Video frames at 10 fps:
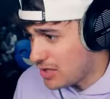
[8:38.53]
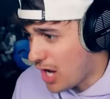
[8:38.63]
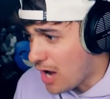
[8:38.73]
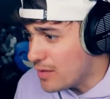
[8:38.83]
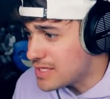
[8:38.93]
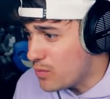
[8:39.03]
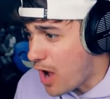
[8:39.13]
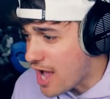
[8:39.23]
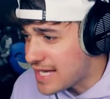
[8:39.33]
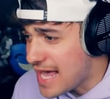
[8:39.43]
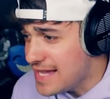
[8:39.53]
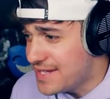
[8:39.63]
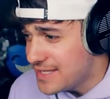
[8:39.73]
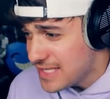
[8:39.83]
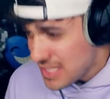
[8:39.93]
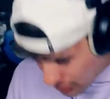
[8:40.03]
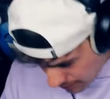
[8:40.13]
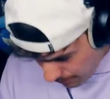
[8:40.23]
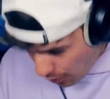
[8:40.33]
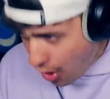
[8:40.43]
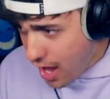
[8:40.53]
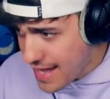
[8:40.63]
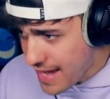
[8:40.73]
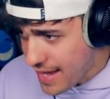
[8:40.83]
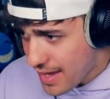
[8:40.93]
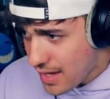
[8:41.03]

my car isn't working! Come on!